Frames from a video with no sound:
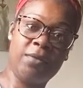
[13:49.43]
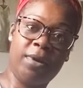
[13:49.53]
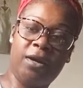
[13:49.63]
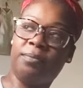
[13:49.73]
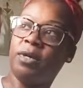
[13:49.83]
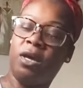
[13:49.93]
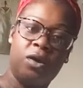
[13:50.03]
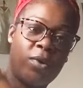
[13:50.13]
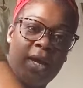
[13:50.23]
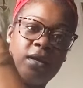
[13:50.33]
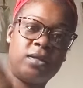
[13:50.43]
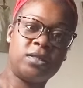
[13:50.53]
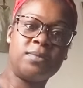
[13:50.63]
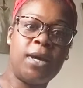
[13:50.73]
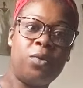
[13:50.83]
up, right? This
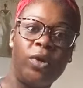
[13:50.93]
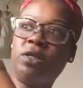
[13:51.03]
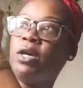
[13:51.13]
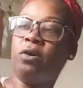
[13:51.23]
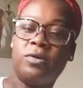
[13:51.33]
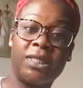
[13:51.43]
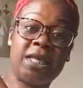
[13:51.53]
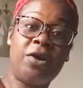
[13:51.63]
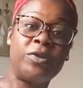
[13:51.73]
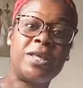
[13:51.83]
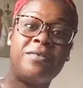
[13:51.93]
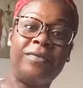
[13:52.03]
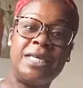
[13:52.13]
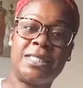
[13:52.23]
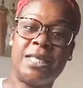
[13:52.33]
is my window,
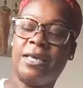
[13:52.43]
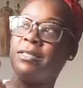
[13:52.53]
southeast